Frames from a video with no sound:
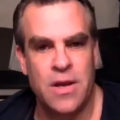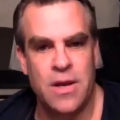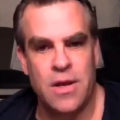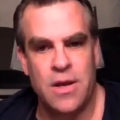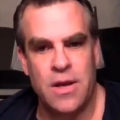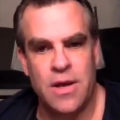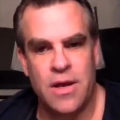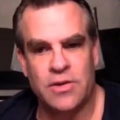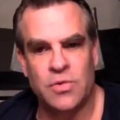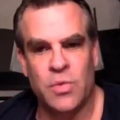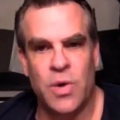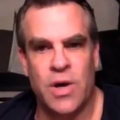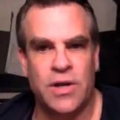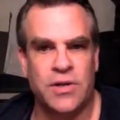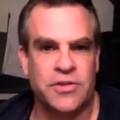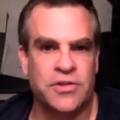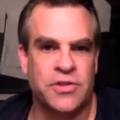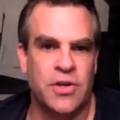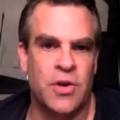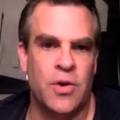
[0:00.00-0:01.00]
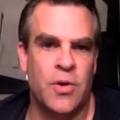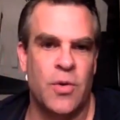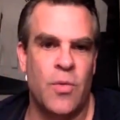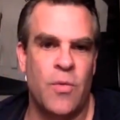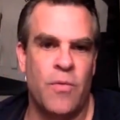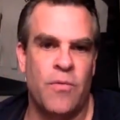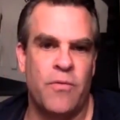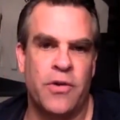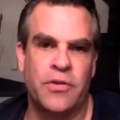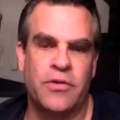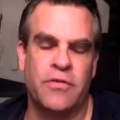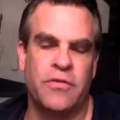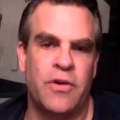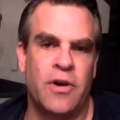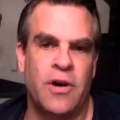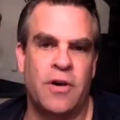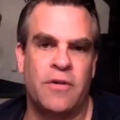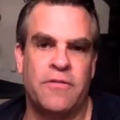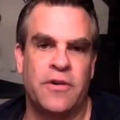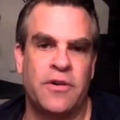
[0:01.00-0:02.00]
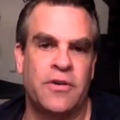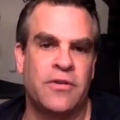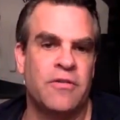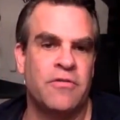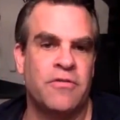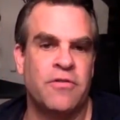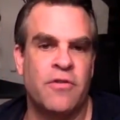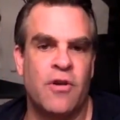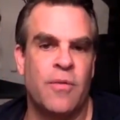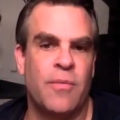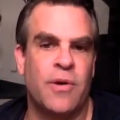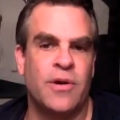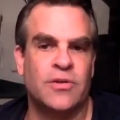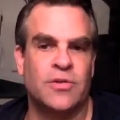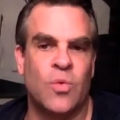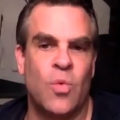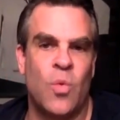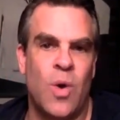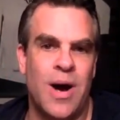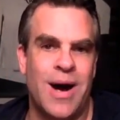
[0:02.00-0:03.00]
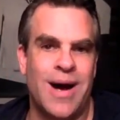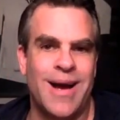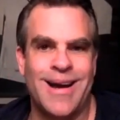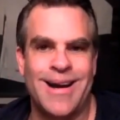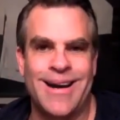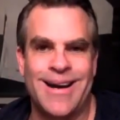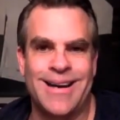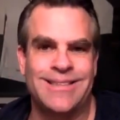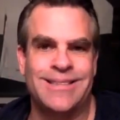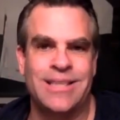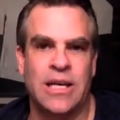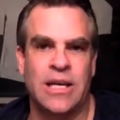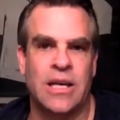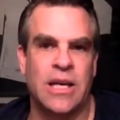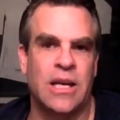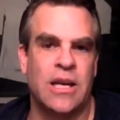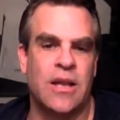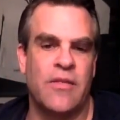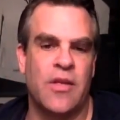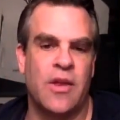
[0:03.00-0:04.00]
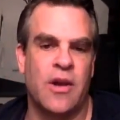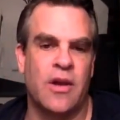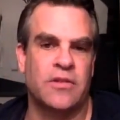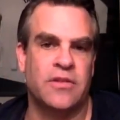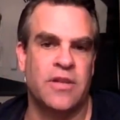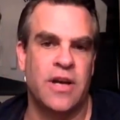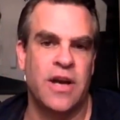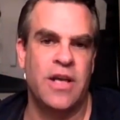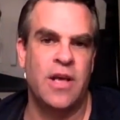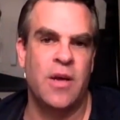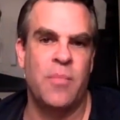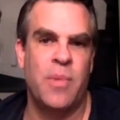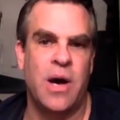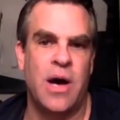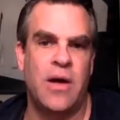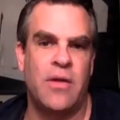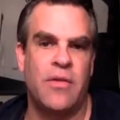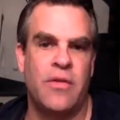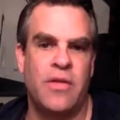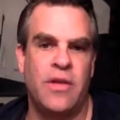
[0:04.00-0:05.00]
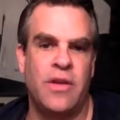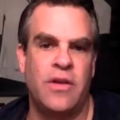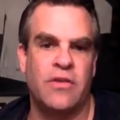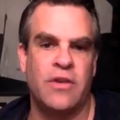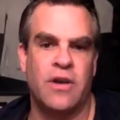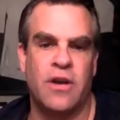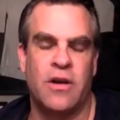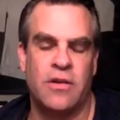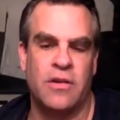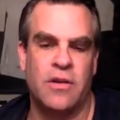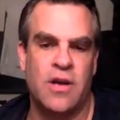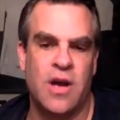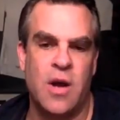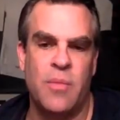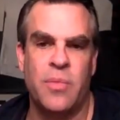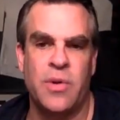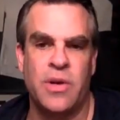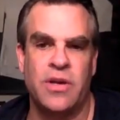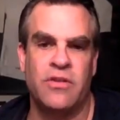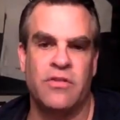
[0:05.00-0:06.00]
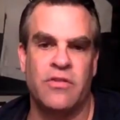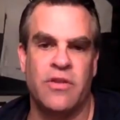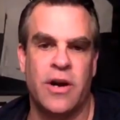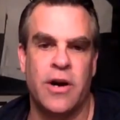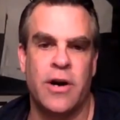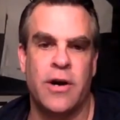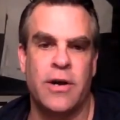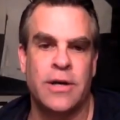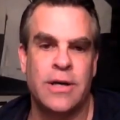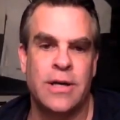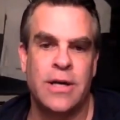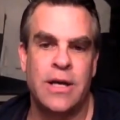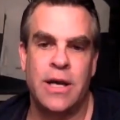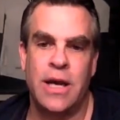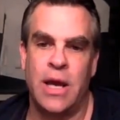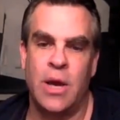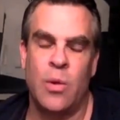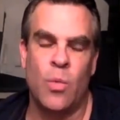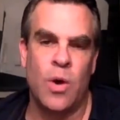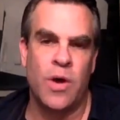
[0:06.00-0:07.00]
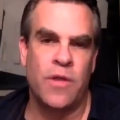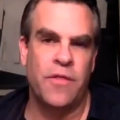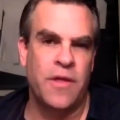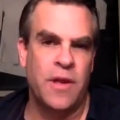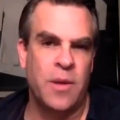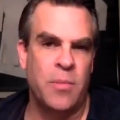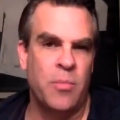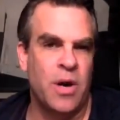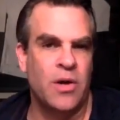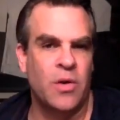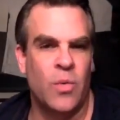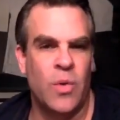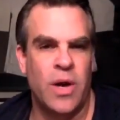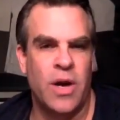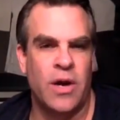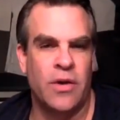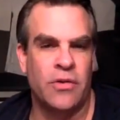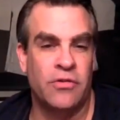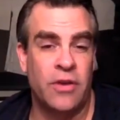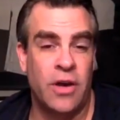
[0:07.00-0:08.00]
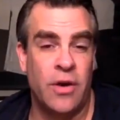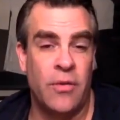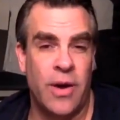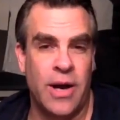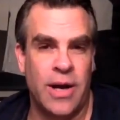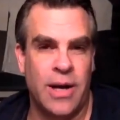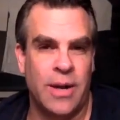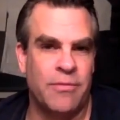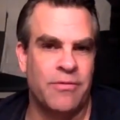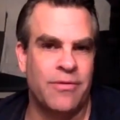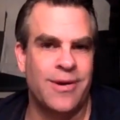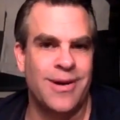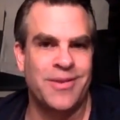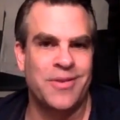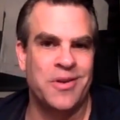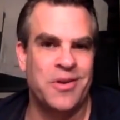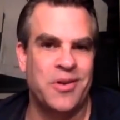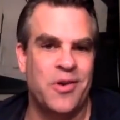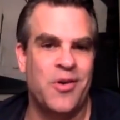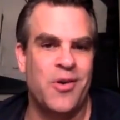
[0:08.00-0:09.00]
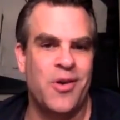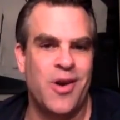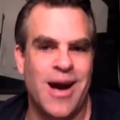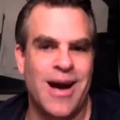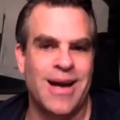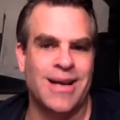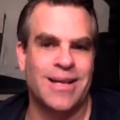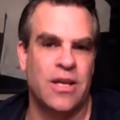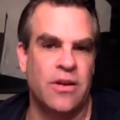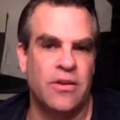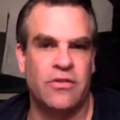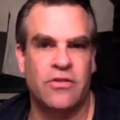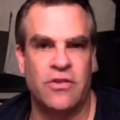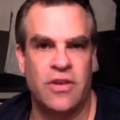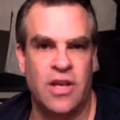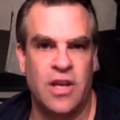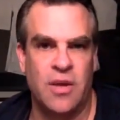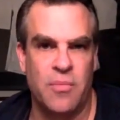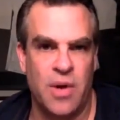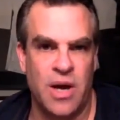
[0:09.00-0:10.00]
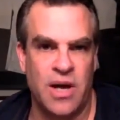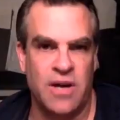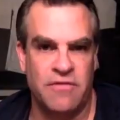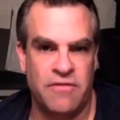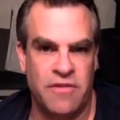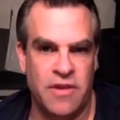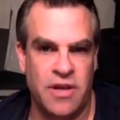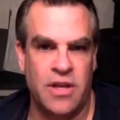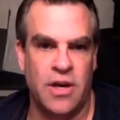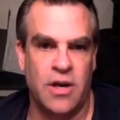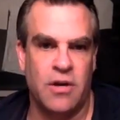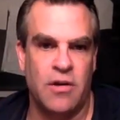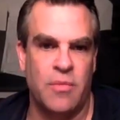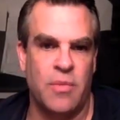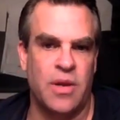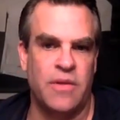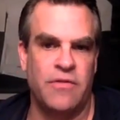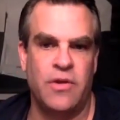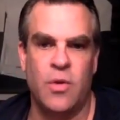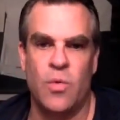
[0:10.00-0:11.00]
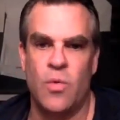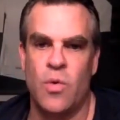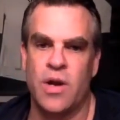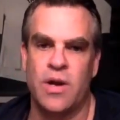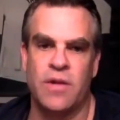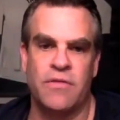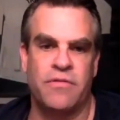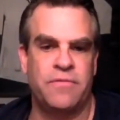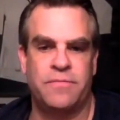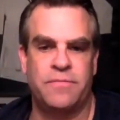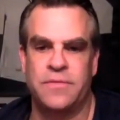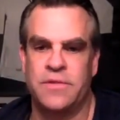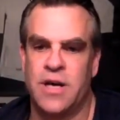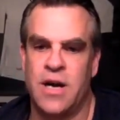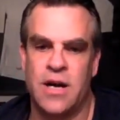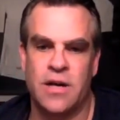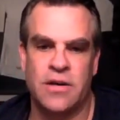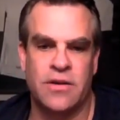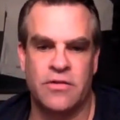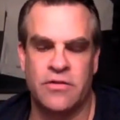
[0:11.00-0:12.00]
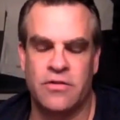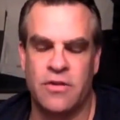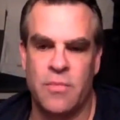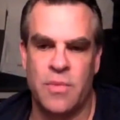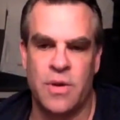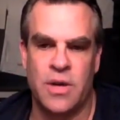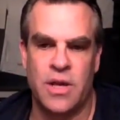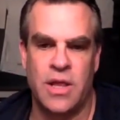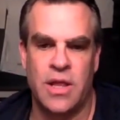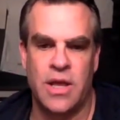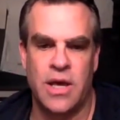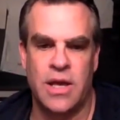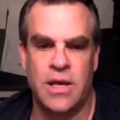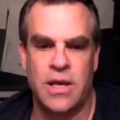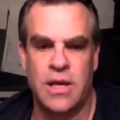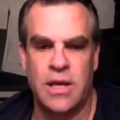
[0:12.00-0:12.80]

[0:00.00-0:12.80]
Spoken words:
as well. So first and foremost, why high ticket? And then I'll tell you about these companies there. And one thing, by the way, I'll say right up front that you're not going to see in my video. I mean, if you want to talk to somebody that